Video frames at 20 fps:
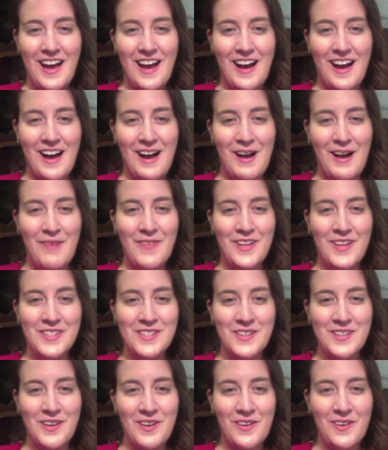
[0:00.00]
And
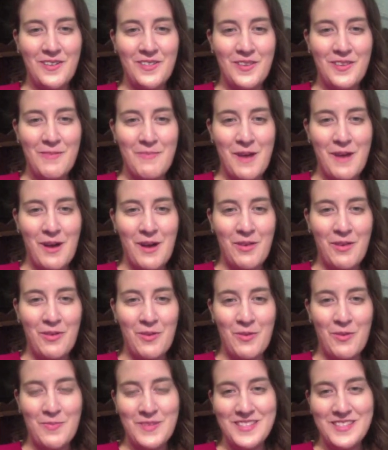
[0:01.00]
so the mouth
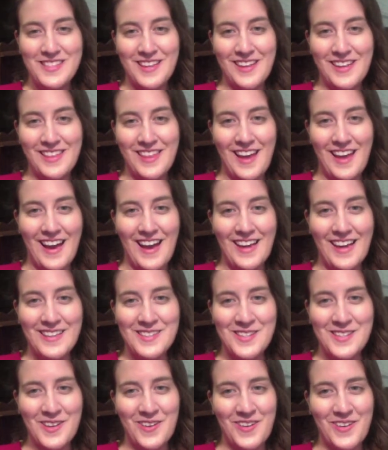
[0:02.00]
opens like that,
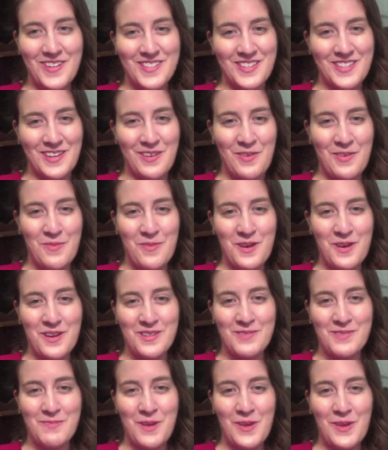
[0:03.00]
so he's like open his
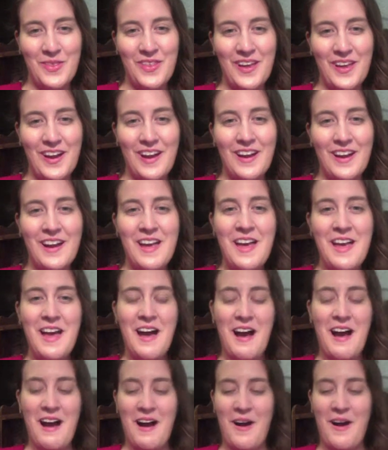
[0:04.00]
mouth there.
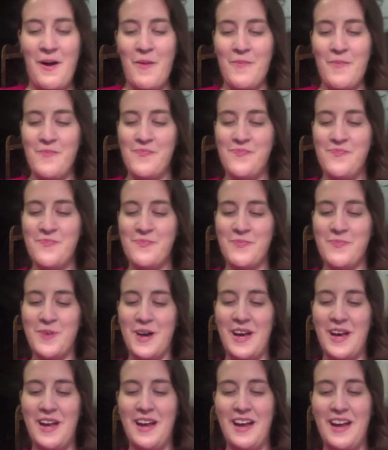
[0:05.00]

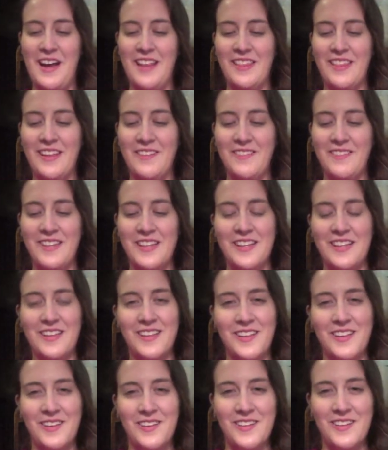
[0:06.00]
But I love like
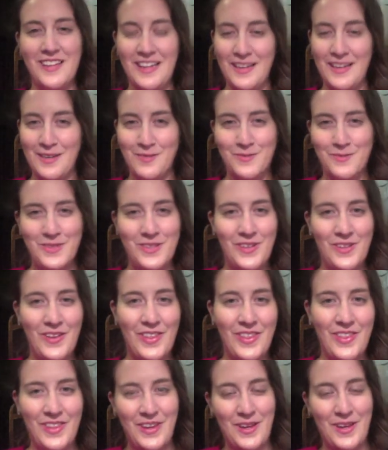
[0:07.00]
little animal
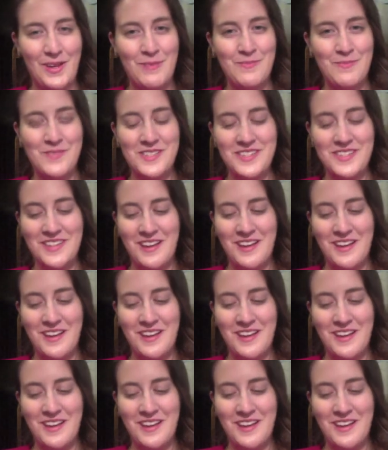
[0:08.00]
themed